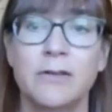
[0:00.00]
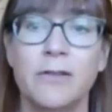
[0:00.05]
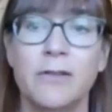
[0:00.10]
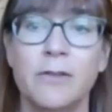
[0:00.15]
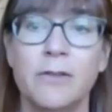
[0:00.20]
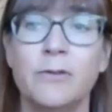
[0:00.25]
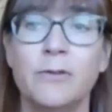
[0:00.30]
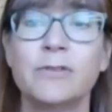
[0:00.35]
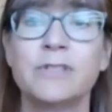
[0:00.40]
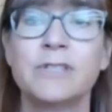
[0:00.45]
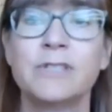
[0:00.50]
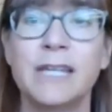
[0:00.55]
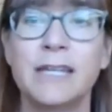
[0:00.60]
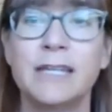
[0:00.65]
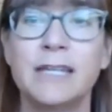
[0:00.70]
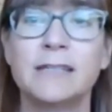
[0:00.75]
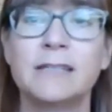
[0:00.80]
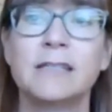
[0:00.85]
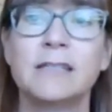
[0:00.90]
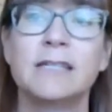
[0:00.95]
Thursday
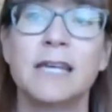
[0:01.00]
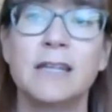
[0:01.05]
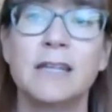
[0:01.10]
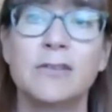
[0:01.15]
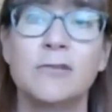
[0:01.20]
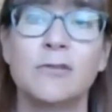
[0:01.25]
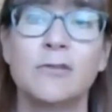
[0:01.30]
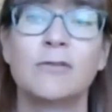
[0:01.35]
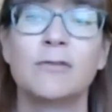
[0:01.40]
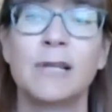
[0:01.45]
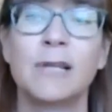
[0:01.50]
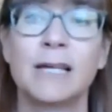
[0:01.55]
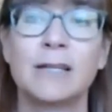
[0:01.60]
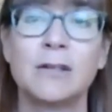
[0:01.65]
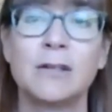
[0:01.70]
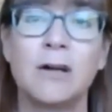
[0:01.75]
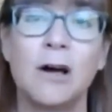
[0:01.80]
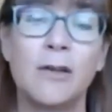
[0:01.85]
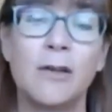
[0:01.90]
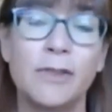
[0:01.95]
is a day to
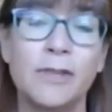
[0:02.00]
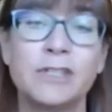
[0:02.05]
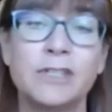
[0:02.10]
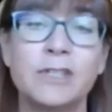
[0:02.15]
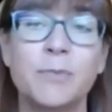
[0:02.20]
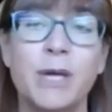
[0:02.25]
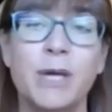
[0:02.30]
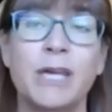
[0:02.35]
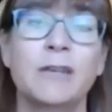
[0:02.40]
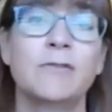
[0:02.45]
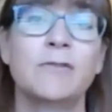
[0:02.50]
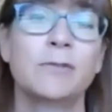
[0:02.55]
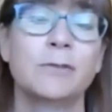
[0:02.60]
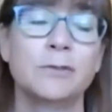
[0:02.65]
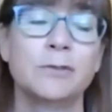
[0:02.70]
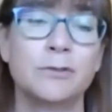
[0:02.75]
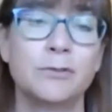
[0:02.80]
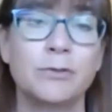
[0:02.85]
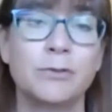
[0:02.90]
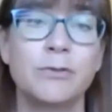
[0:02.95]
reflect on this painful
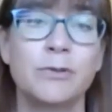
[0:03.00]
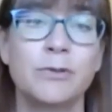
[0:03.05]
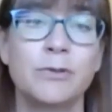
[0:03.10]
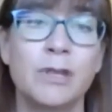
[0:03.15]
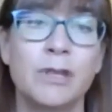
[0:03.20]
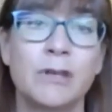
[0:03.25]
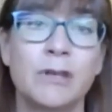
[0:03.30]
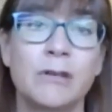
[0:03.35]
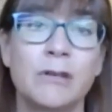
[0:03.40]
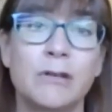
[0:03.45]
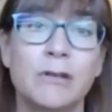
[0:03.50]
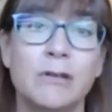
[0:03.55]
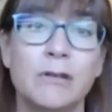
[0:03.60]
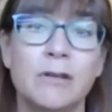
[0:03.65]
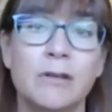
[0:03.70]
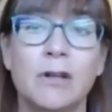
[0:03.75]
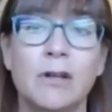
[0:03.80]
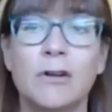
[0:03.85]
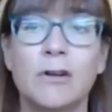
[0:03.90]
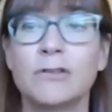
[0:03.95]
truth,
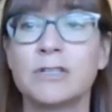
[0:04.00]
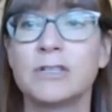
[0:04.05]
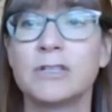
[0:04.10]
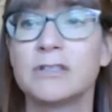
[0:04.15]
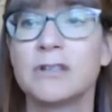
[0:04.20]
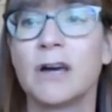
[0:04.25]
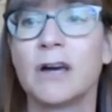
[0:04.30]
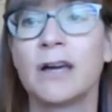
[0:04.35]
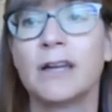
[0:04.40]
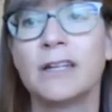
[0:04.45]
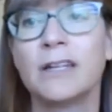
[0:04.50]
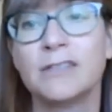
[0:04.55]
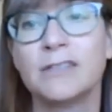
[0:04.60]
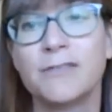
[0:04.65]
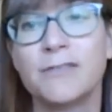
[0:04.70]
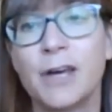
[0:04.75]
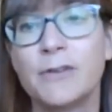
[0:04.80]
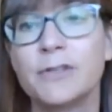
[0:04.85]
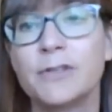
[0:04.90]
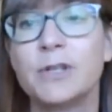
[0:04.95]
that our society is
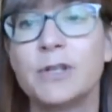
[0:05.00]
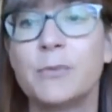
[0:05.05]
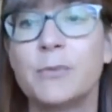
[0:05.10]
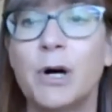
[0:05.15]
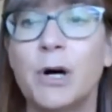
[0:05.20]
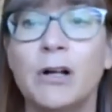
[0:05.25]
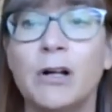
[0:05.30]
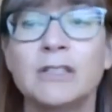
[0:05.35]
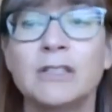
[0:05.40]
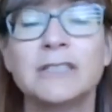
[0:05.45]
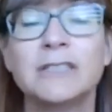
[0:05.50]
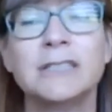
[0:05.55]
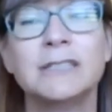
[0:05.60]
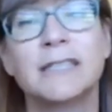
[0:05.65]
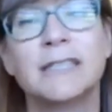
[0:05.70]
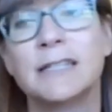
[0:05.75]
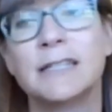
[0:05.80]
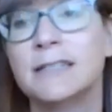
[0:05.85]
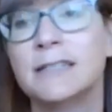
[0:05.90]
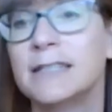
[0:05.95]
founded in policies
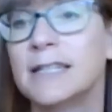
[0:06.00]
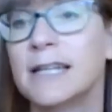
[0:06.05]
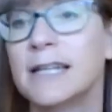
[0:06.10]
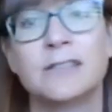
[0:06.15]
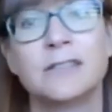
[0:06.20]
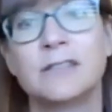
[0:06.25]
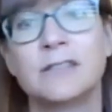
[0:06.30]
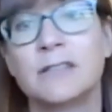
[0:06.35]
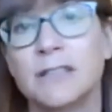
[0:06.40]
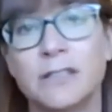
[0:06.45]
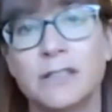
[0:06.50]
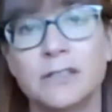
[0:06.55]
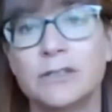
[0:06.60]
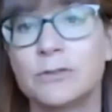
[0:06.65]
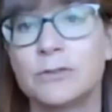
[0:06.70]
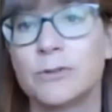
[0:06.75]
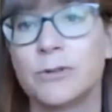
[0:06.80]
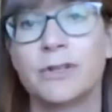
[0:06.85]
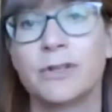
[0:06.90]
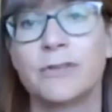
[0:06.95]
that intentionally
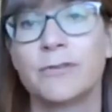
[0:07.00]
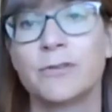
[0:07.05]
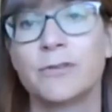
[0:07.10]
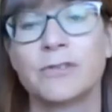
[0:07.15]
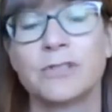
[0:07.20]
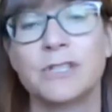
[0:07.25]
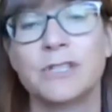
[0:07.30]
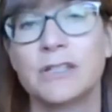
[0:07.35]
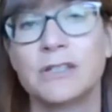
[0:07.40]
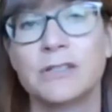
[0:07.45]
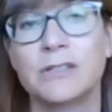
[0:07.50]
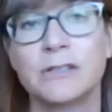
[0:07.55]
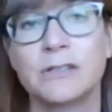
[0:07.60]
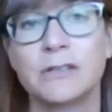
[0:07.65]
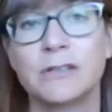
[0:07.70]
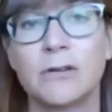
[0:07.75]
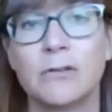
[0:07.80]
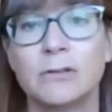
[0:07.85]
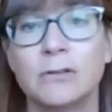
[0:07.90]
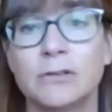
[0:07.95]
destroyed First Nations
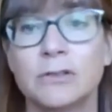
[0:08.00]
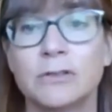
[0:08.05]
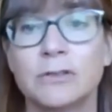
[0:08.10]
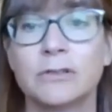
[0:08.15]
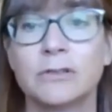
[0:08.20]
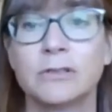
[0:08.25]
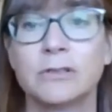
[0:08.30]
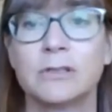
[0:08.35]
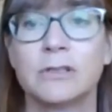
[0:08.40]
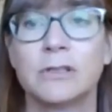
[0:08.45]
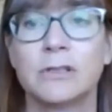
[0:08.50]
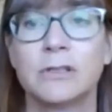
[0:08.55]
cultures.